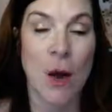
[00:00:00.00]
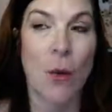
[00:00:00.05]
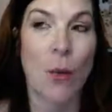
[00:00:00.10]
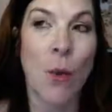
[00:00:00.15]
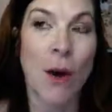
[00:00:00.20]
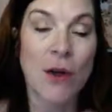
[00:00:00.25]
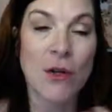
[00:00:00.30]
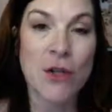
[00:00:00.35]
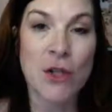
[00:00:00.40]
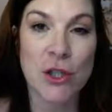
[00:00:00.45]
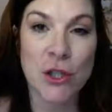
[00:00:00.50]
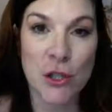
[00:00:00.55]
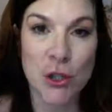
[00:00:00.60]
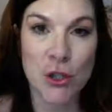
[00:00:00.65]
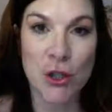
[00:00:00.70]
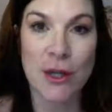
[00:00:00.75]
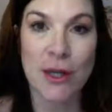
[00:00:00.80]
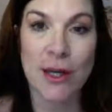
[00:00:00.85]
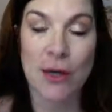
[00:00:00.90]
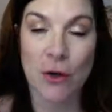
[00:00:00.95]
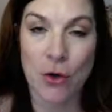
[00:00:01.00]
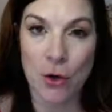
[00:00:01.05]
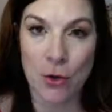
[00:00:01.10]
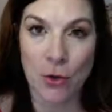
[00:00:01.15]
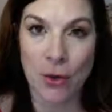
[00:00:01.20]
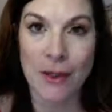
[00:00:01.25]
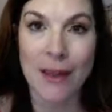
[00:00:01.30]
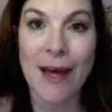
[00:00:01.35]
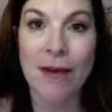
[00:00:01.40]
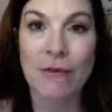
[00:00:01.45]
where she should at
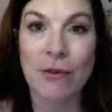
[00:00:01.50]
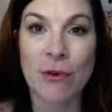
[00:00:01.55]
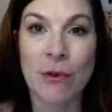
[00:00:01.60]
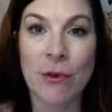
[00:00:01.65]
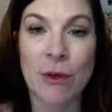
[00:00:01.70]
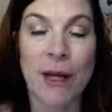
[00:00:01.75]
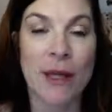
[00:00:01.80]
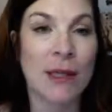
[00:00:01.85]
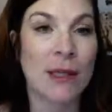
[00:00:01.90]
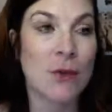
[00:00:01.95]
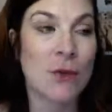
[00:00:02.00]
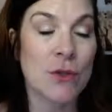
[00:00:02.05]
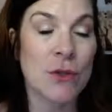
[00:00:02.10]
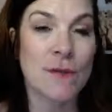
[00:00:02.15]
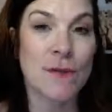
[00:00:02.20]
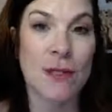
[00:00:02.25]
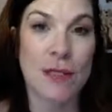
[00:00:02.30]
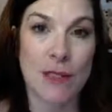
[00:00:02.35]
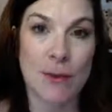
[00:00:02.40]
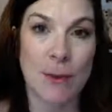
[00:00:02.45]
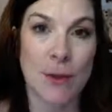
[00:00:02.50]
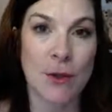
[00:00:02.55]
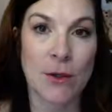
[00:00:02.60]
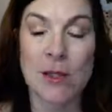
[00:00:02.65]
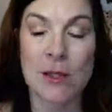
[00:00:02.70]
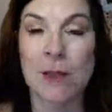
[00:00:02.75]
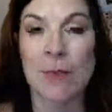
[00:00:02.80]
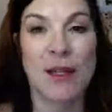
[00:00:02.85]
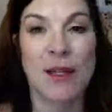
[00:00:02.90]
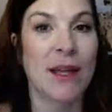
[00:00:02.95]
her level and years of
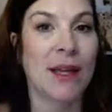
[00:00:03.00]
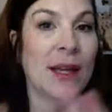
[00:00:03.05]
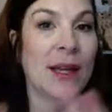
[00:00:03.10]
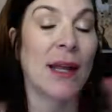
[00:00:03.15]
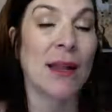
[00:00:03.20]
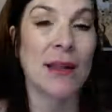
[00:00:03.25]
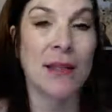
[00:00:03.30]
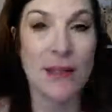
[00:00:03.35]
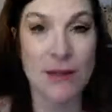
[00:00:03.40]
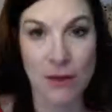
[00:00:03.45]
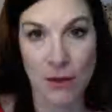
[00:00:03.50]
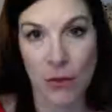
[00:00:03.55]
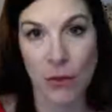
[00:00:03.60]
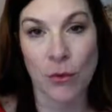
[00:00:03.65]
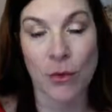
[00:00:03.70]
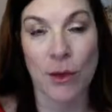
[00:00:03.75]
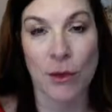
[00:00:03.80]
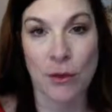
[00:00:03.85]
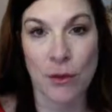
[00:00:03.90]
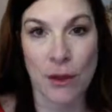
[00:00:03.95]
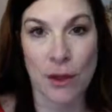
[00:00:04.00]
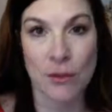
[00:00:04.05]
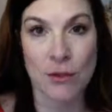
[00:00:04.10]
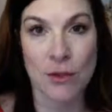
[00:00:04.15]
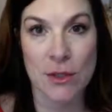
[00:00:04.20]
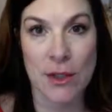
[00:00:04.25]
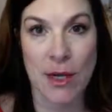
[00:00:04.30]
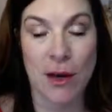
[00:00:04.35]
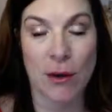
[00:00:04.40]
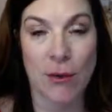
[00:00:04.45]
experience be like at least
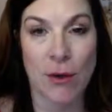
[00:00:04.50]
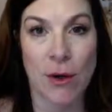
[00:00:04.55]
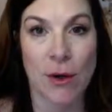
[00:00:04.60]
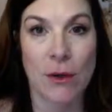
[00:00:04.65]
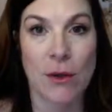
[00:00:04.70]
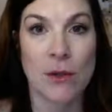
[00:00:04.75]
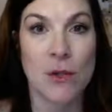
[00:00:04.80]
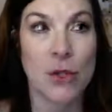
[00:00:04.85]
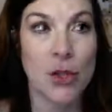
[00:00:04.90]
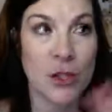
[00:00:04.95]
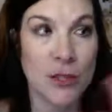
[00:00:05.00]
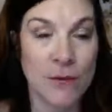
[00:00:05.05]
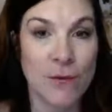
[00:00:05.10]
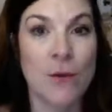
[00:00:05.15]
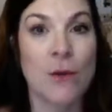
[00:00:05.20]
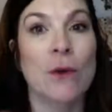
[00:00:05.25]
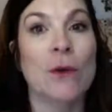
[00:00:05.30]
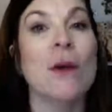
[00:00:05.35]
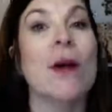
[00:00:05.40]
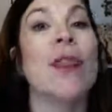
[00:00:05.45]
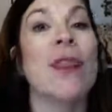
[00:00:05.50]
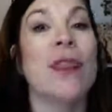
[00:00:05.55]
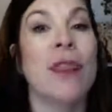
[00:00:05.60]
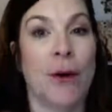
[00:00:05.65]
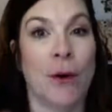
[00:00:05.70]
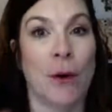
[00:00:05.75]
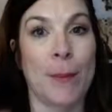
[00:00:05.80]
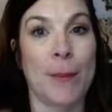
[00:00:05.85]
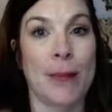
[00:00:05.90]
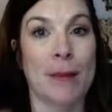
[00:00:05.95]
$300 an hour just for
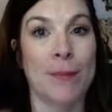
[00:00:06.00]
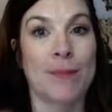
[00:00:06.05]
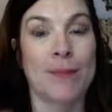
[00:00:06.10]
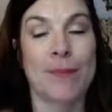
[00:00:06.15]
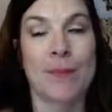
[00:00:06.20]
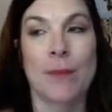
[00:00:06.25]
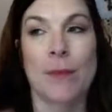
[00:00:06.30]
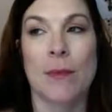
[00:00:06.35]
therapy.